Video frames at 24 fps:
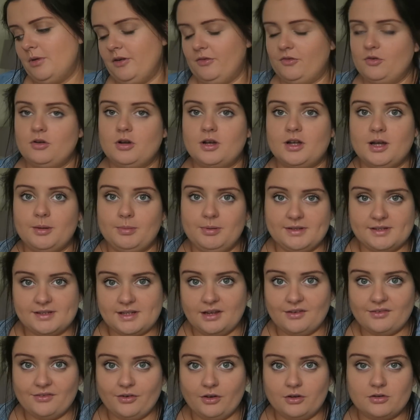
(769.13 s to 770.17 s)
I've got a couple of
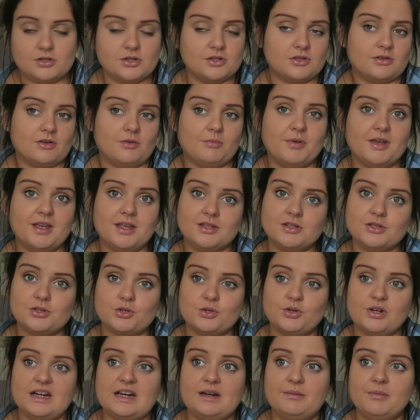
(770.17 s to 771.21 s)
scan photos on my
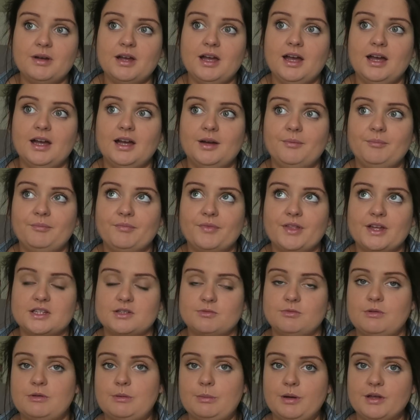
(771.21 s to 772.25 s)
Instagram. That's
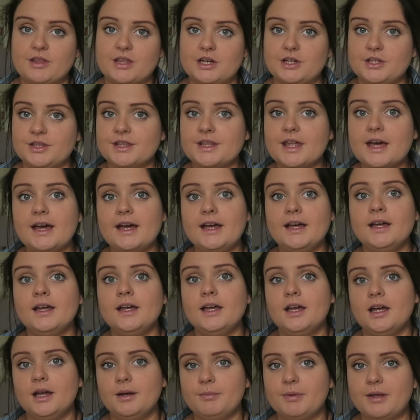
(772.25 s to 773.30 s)
when we put that on there.
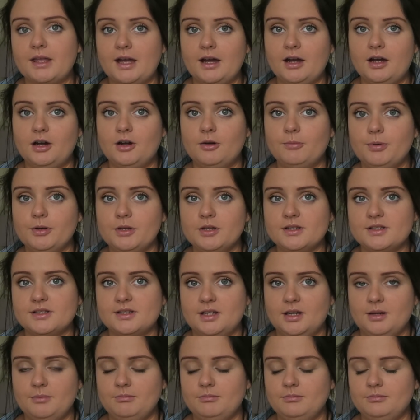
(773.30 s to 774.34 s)
But yeah, I'll put
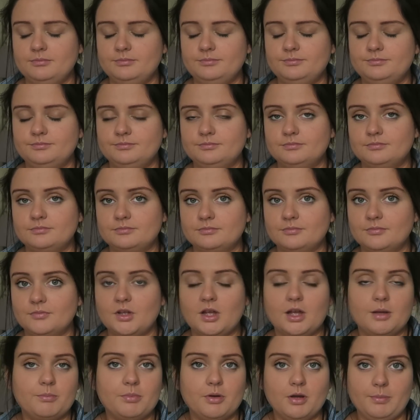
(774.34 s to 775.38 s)
some,
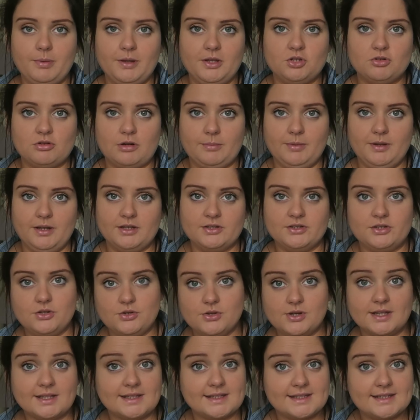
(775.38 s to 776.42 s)
like, put a picture up here so
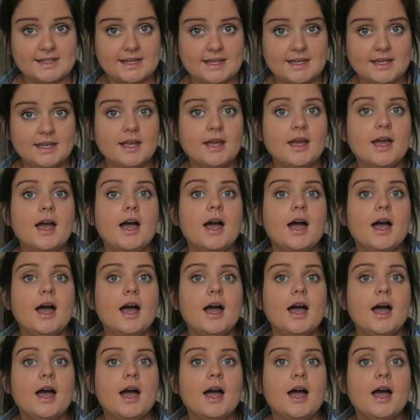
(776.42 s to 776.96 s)
you can see.